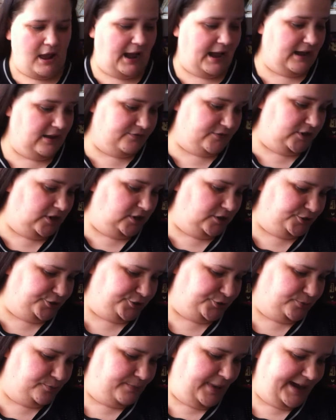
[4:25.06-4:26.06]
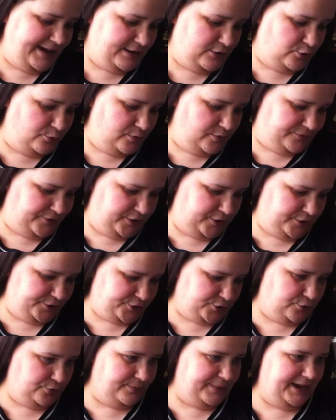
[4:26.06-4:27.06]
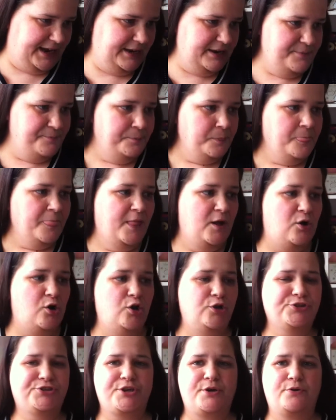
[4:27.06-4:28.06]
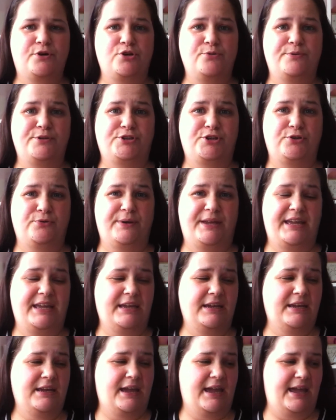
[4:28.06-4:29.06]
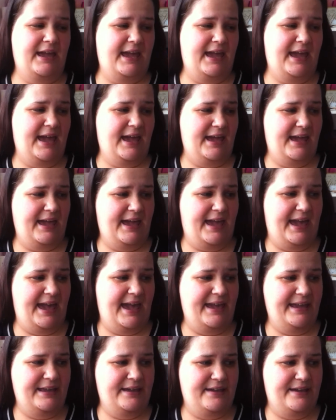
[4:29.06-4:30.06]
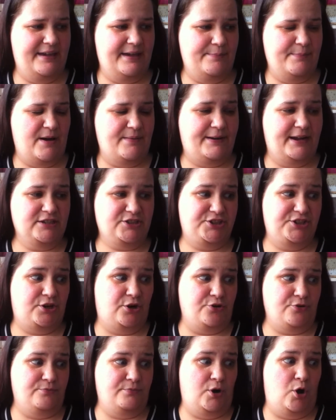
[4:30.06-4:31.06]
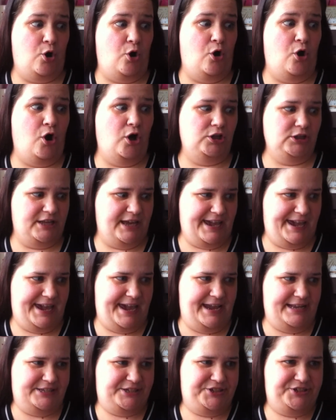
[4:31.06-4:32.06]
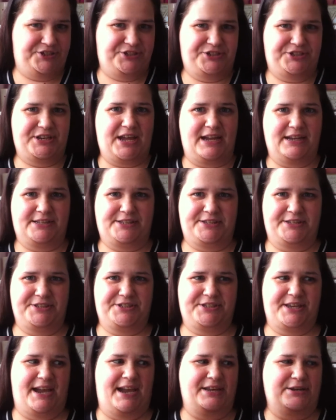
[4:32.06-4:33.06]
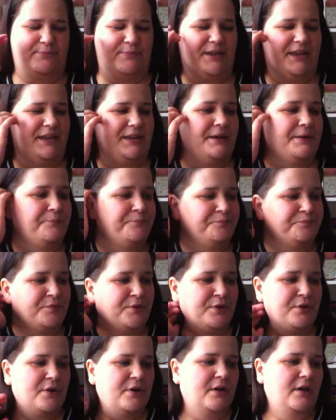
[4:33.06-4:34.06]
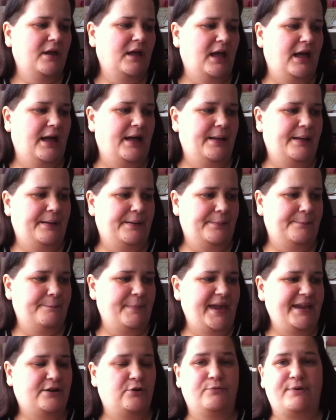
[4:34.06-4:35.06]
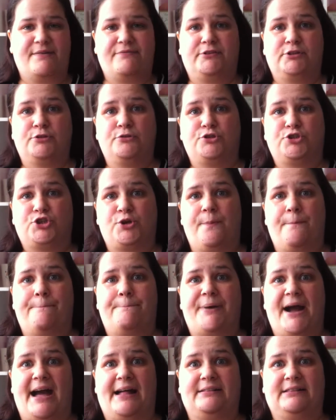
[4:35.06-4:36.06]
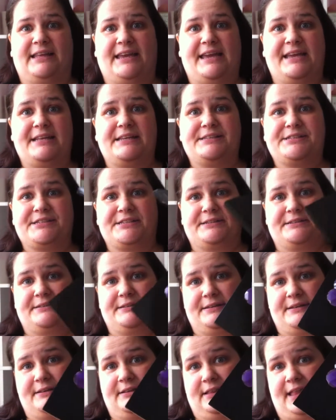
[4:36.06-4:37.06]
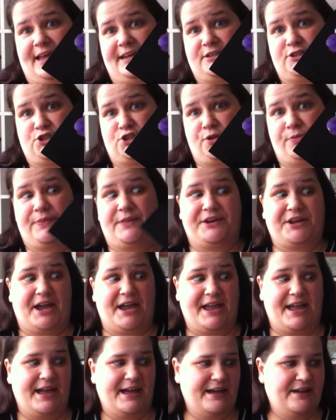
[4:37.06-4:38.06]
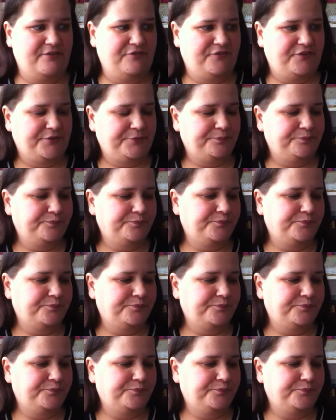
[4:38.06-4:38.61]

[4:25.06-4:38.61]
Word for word: I've got some makeup reviews coming. Also going to be doing a, um, I've actually got them all here stacked at the side of me. Um, makeup Revolution palette collection that I have.